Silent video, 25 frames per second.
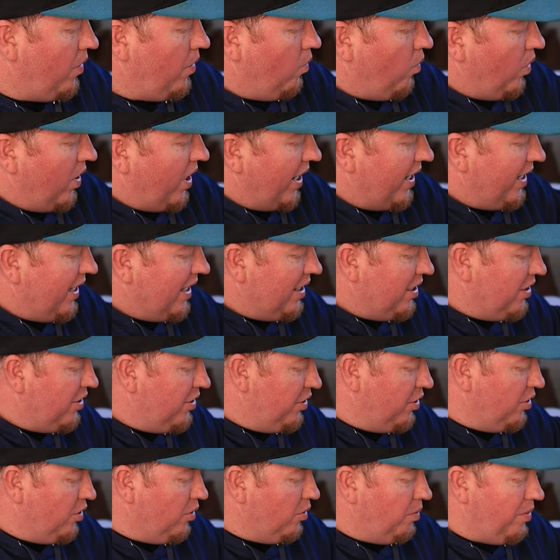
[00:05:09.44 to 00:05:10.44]
what I need
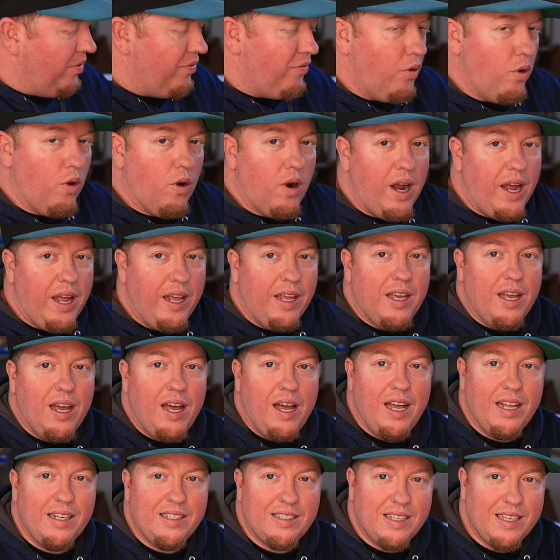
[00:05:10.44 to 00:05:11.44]
to do before I
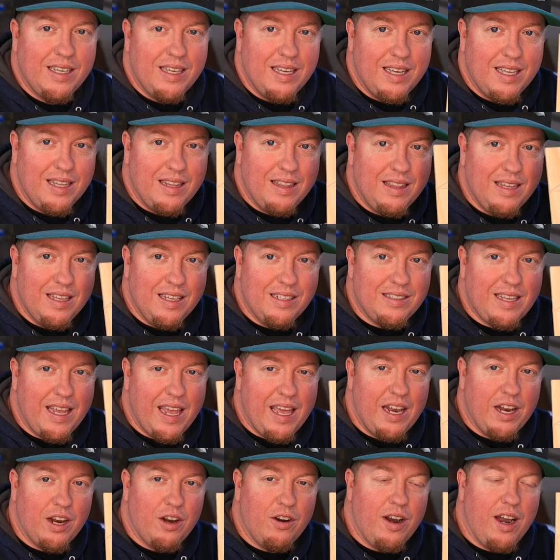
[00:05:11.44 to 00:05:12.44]
cut the
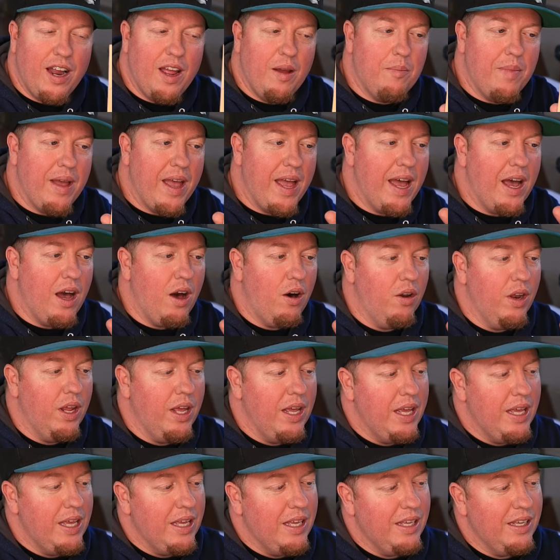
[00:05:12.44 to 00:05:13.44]
tantagram
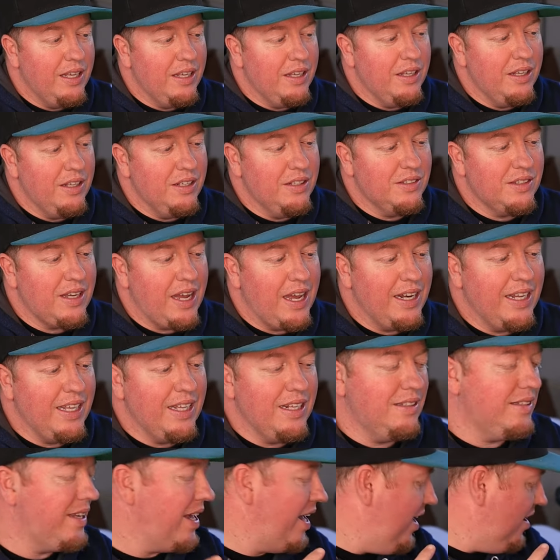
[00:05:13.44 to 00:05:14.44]
out is I
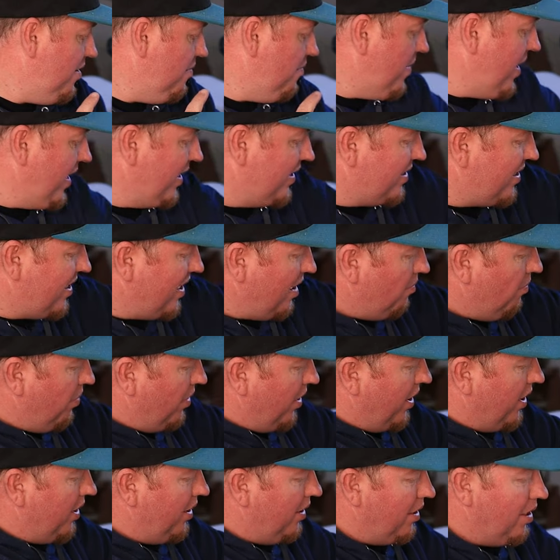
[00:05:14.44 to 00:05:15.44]
need to take my
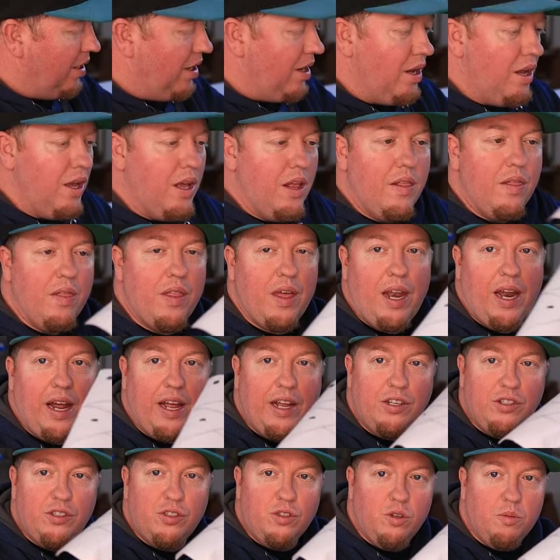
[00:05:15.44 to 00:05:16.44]
template that
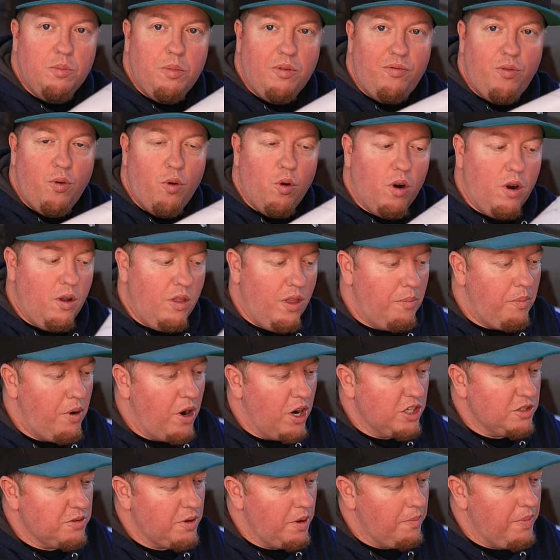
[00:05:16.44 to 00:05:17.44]
I drew before on the
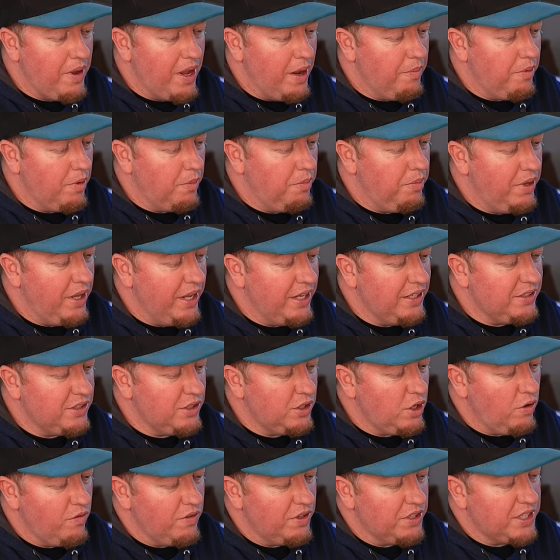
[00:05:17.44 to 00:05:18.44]
parchment paper, place
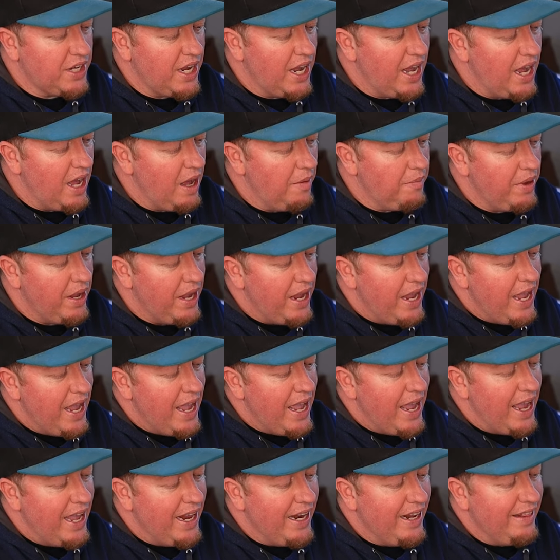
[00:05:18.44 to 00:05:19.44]
it over top,
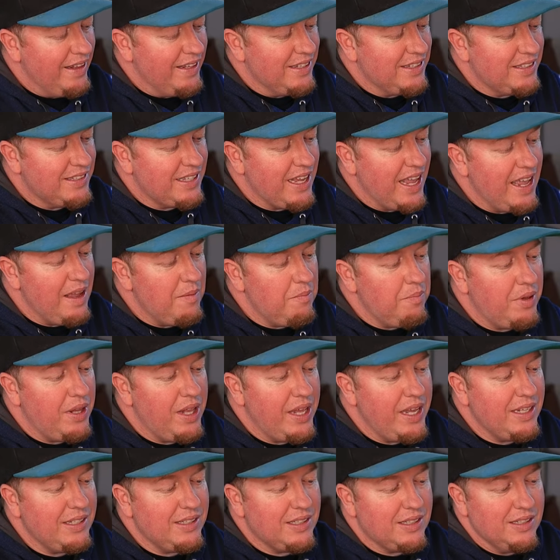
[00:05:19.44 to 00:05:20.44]
and in the same
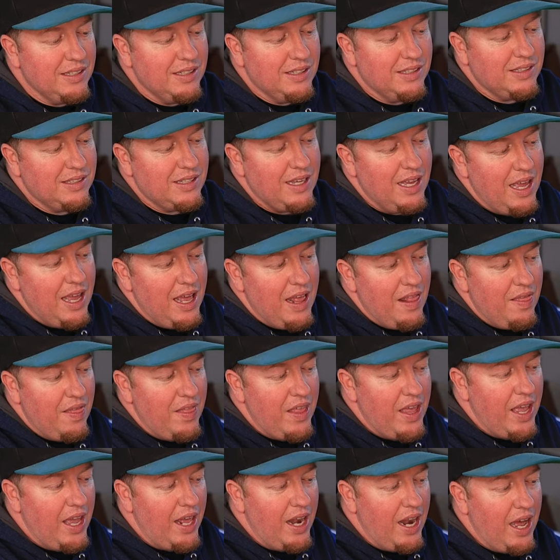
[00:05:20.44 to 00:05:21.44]
places
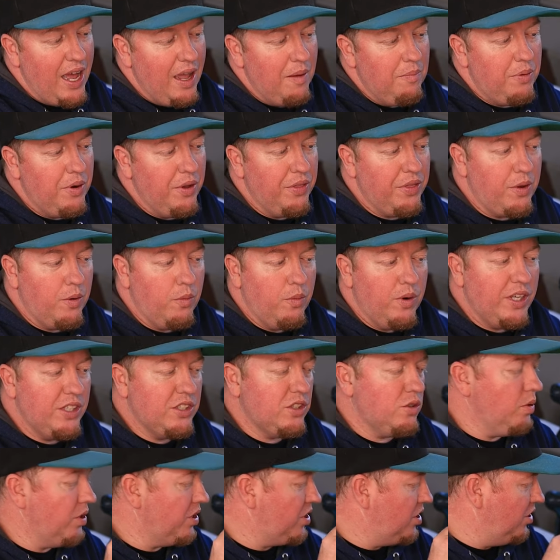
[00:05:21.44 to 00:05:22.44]
that I put the
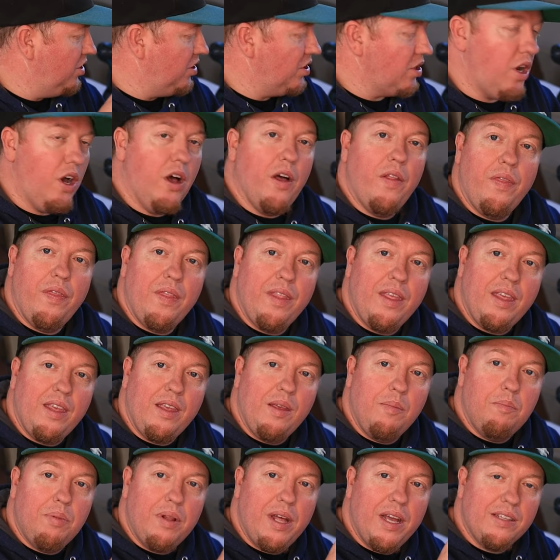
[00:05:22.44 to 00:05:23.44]
reed switches on
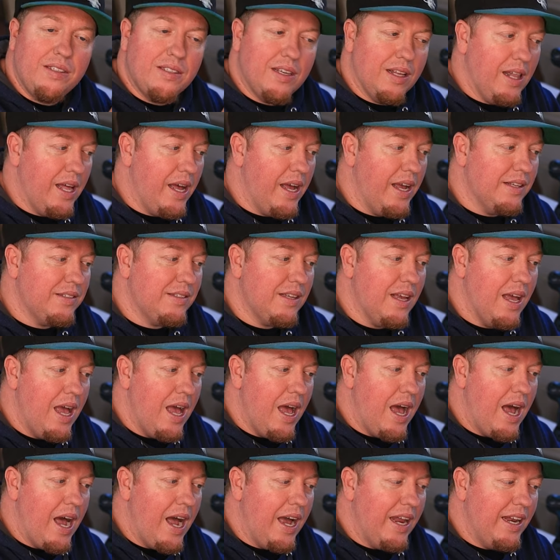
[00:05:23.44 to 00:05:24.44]
the plexiglass,
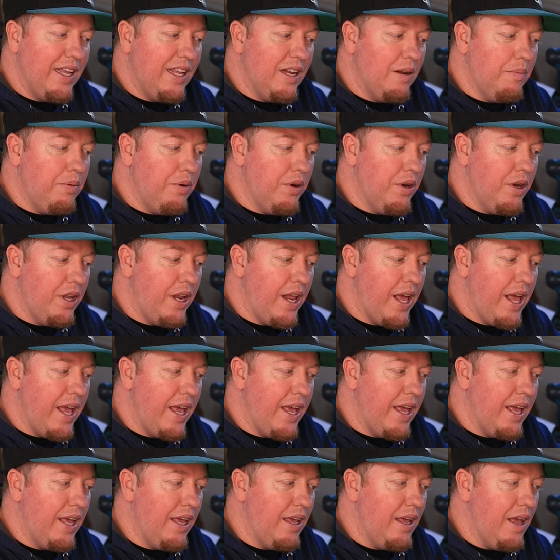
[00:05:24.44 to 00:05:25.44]
I need to put
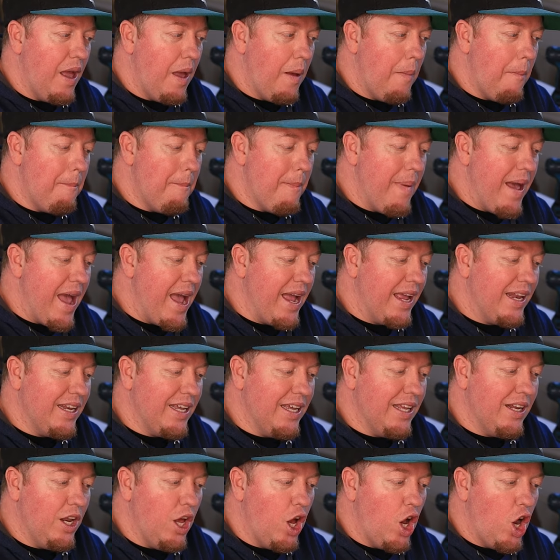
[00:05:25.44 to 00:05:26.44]
a
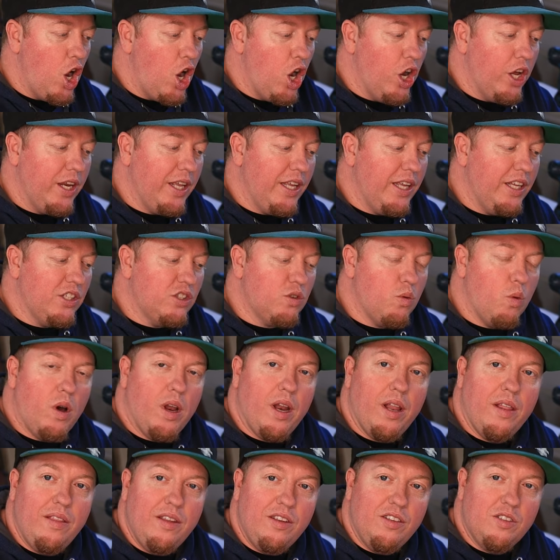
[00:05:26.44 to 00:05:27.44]
magnet on each
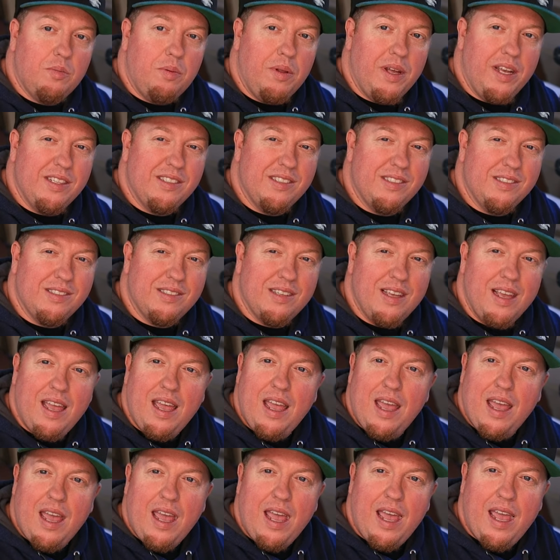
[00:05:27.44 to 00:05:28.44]
one of these places.
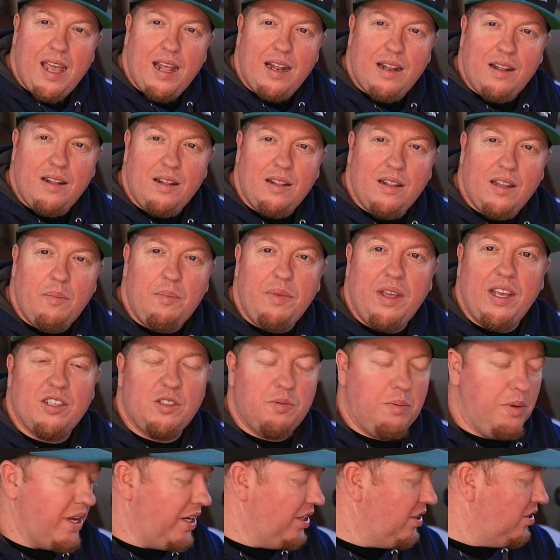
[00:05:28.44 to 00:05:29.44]
And let me
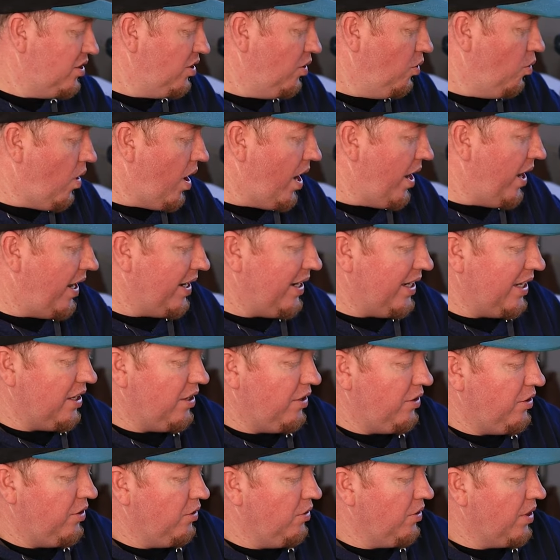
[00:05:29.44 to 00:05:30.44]
explain to why I need
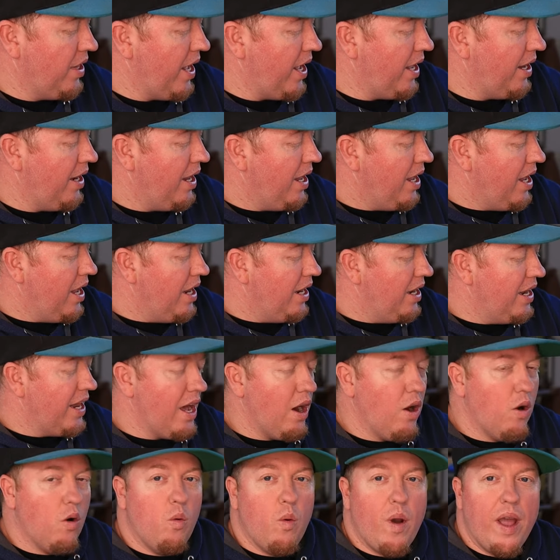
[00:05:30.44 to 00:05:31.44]
to do that.
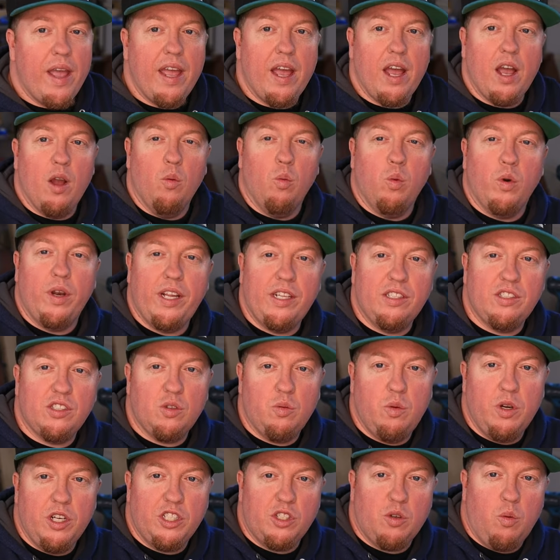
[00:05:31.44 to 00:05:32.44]
Now, the way a reed
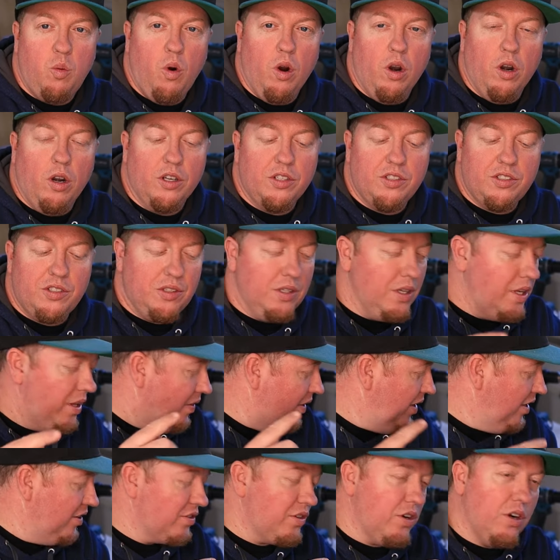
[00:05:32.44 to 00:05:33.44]
switch works,
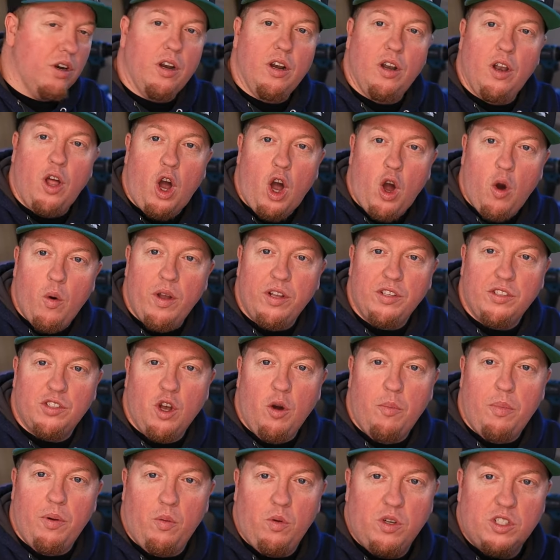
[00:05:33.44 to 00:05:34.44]
and these are an always
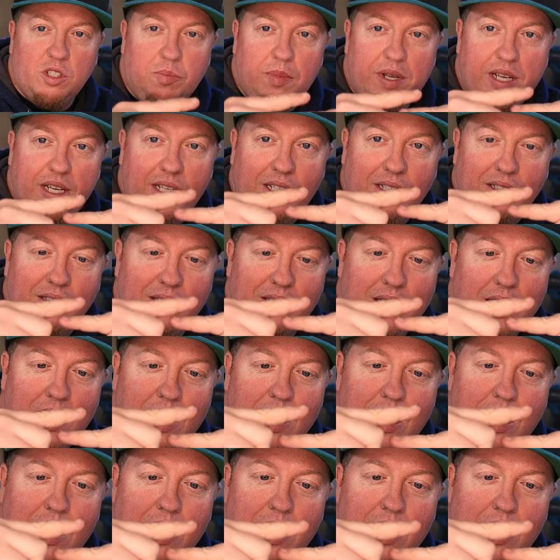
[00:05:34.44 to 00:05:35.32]
open, which means